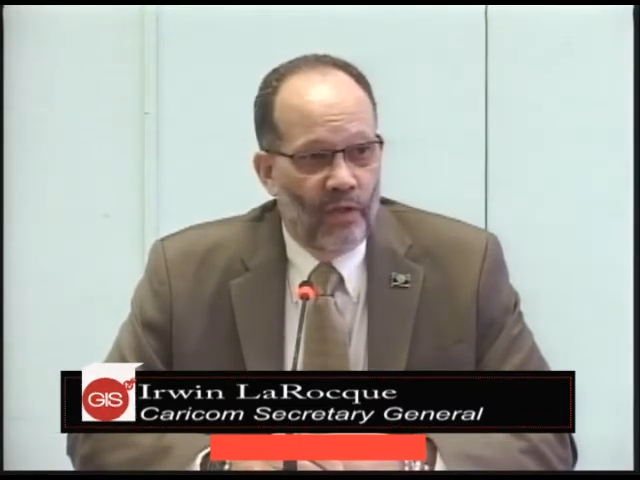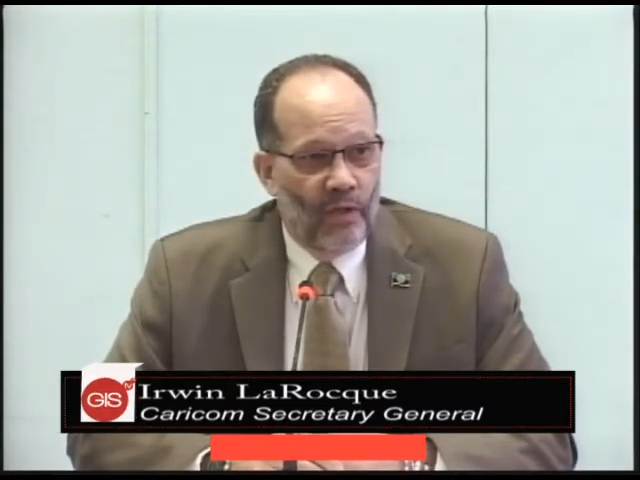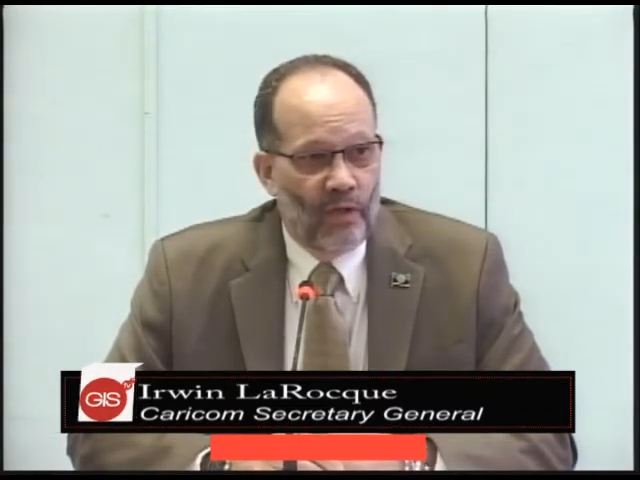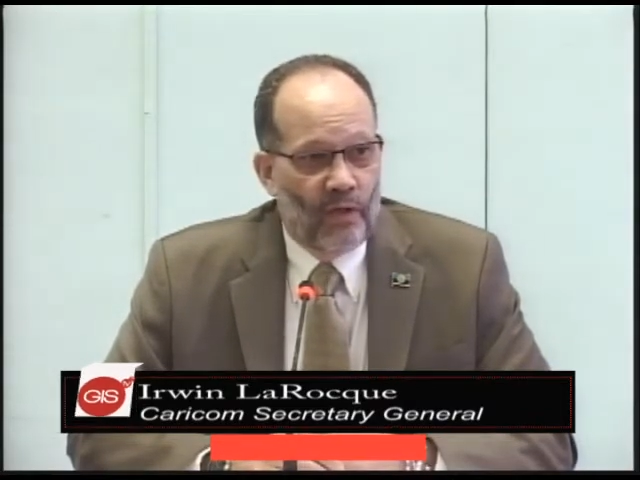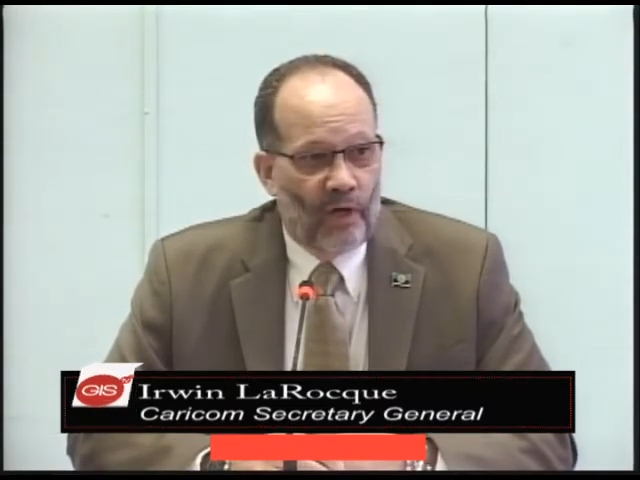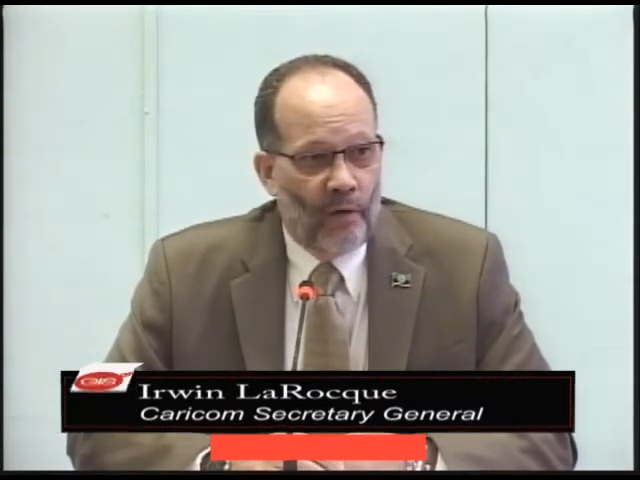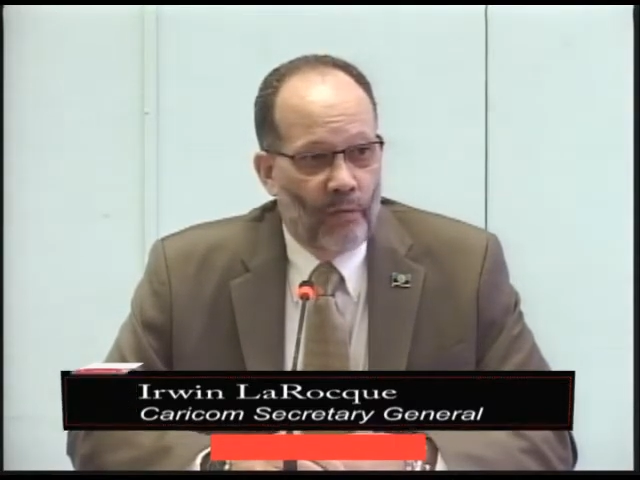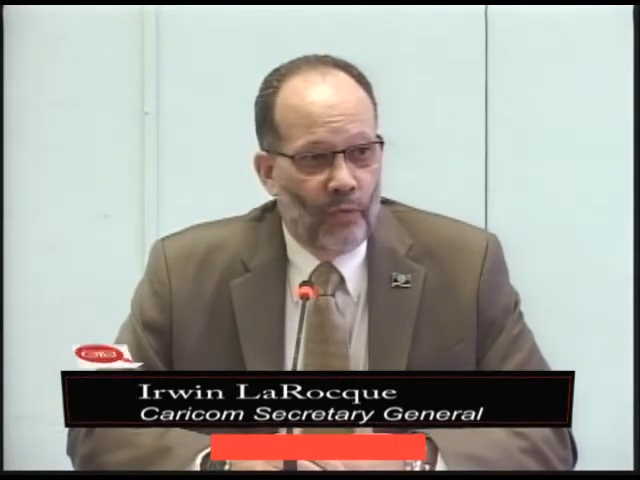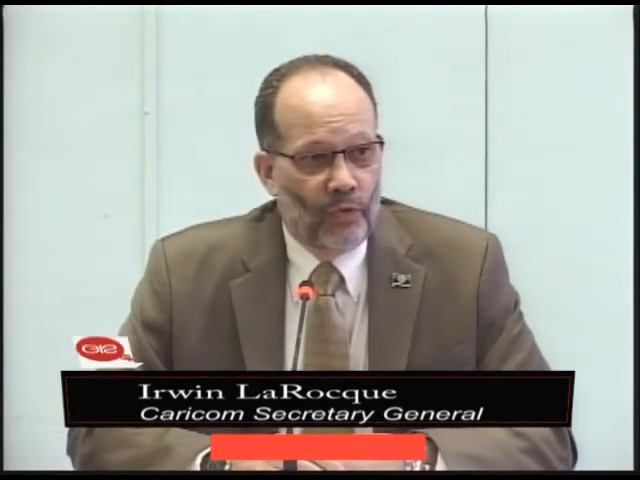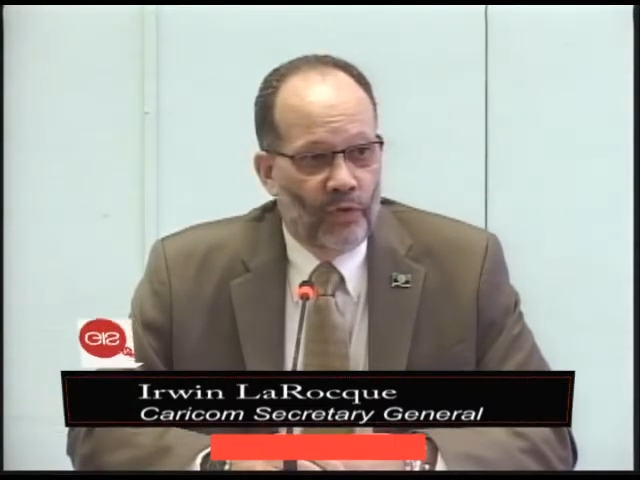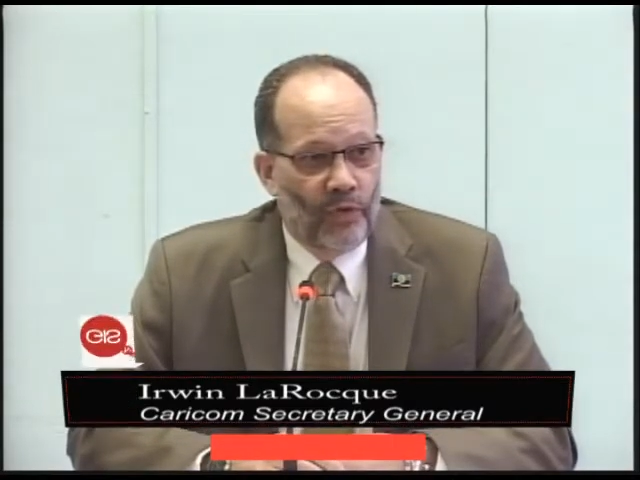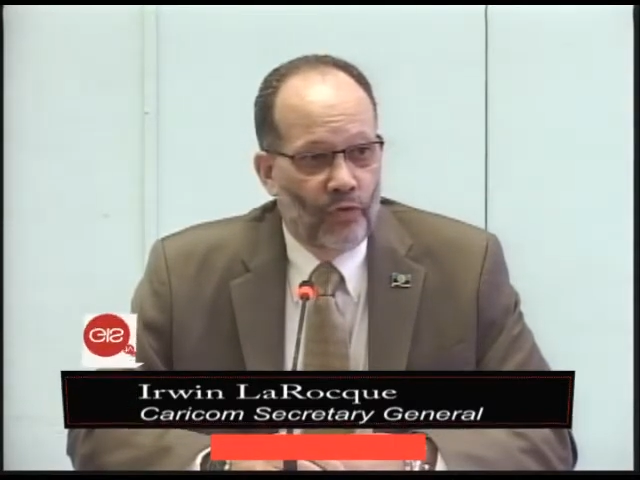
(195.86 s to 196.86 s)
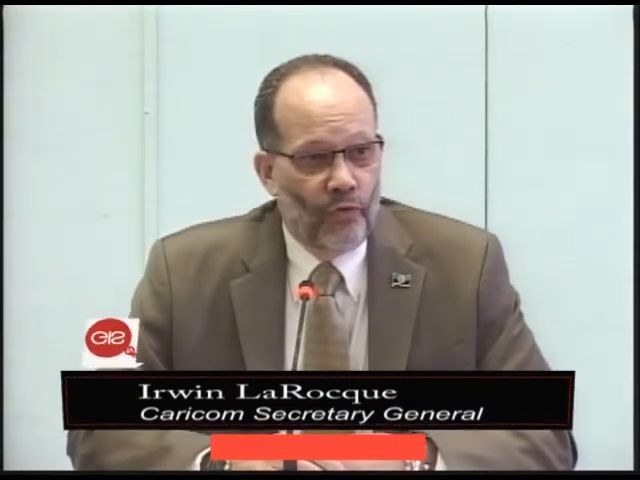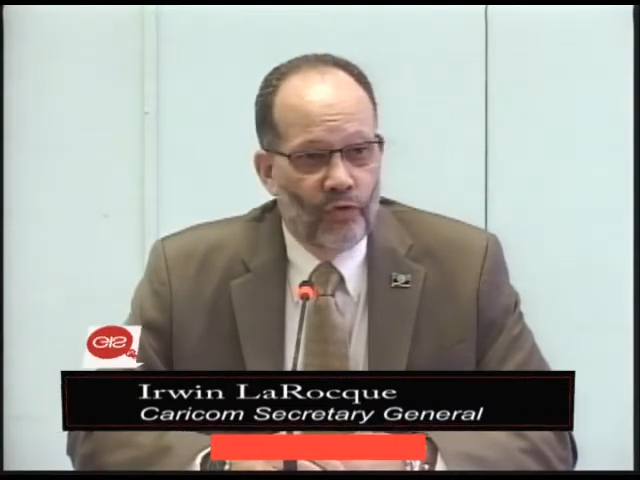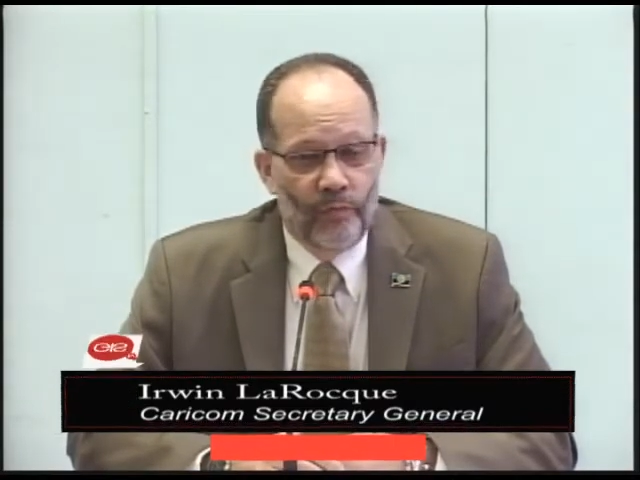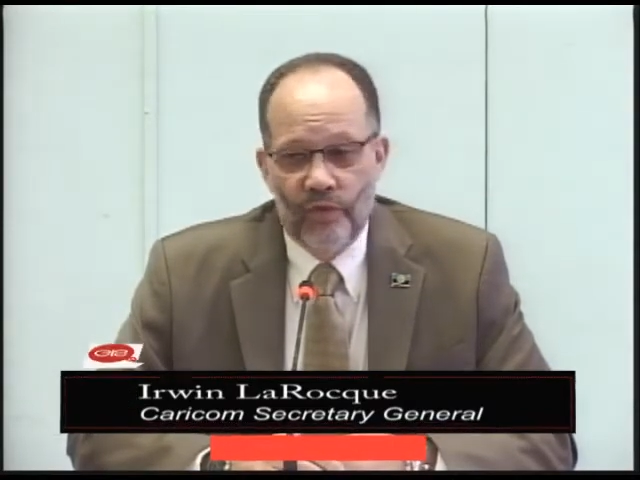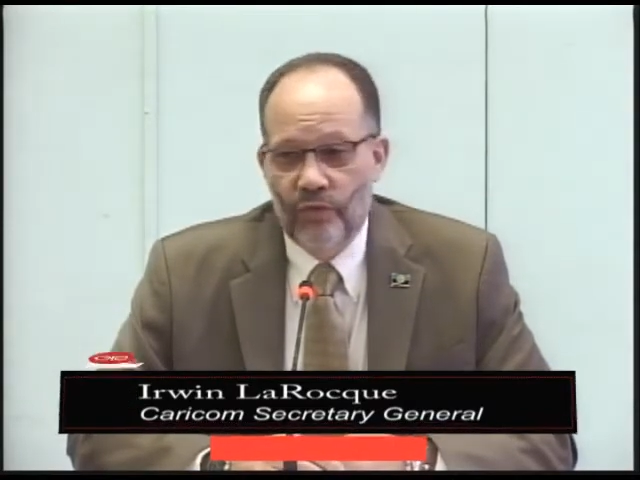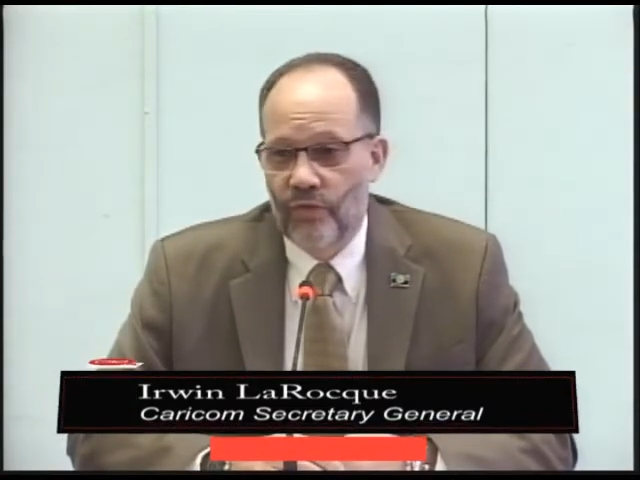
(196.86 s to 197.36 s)
the Caribbean Hotel and
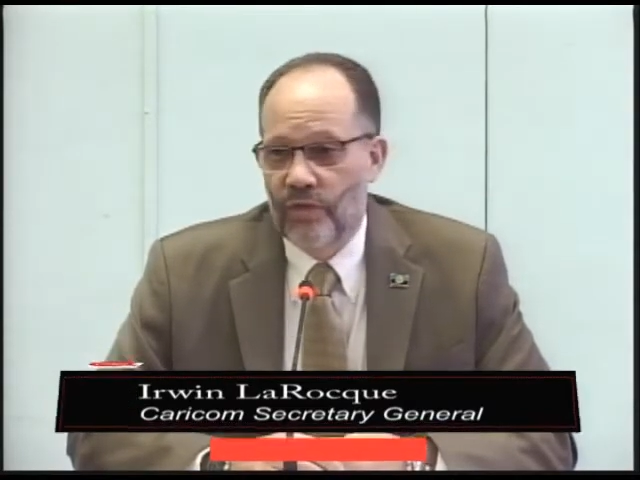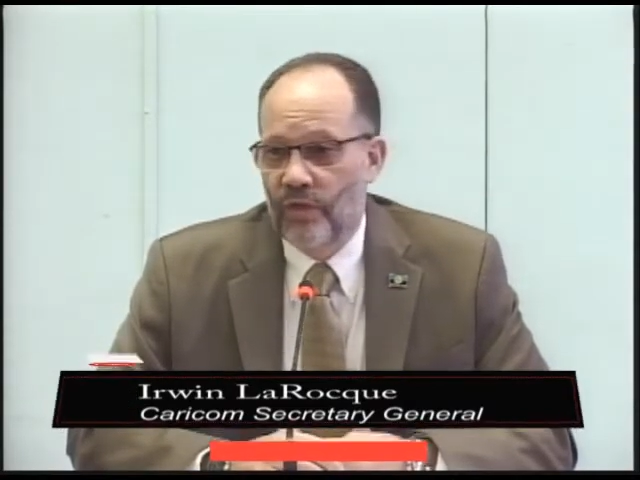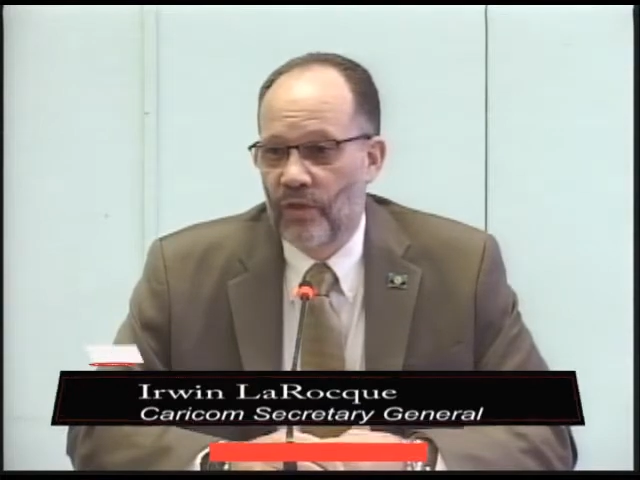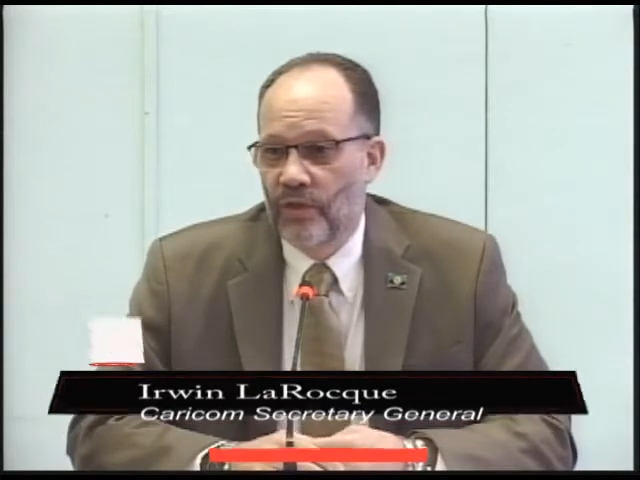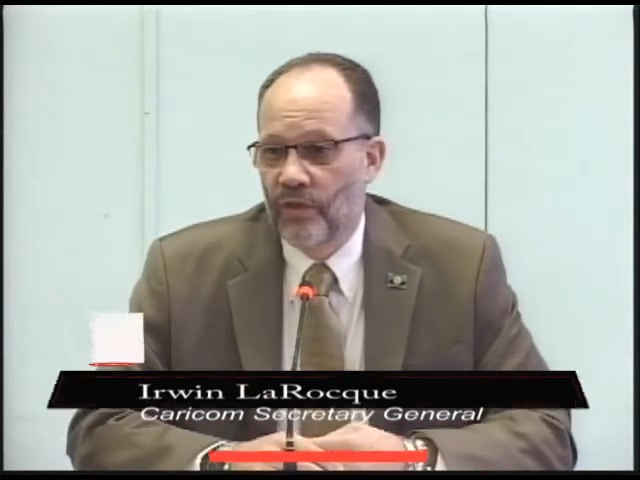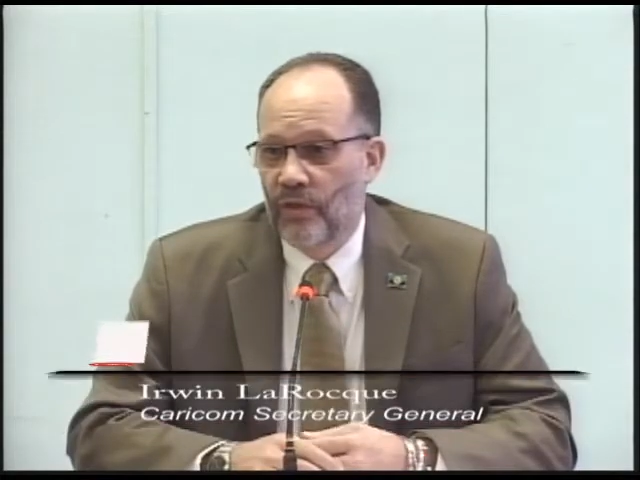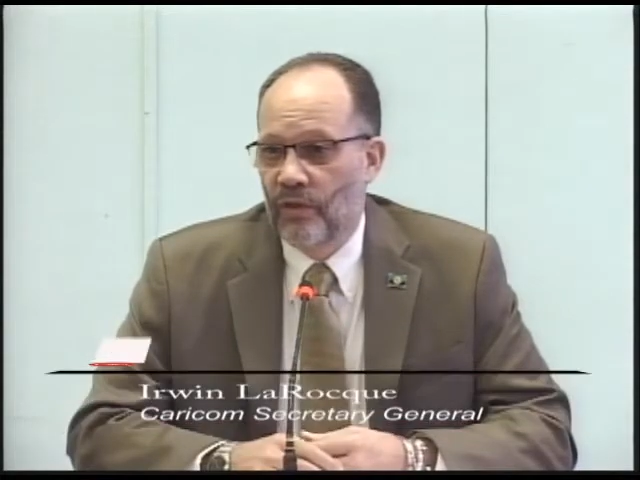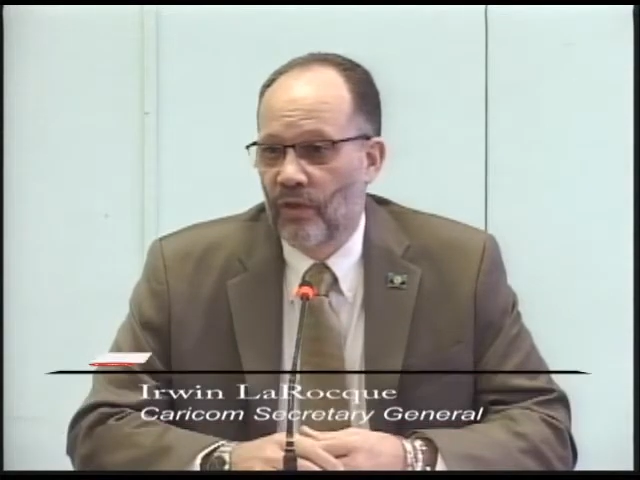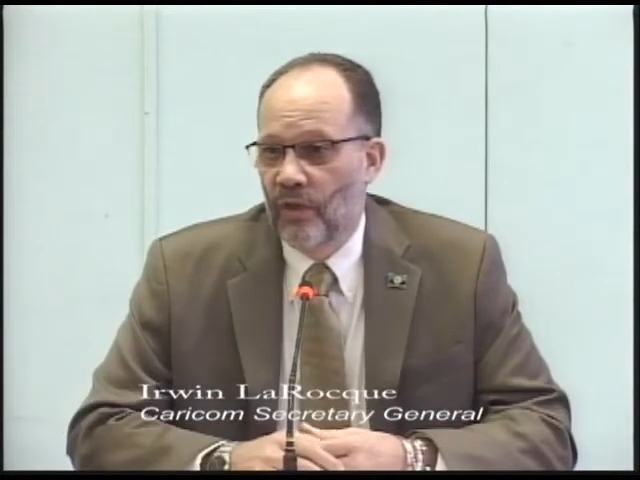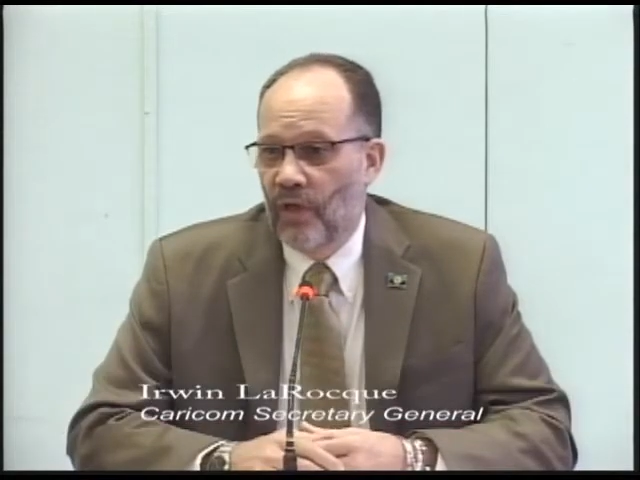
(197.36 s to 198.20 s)
Tourism Association,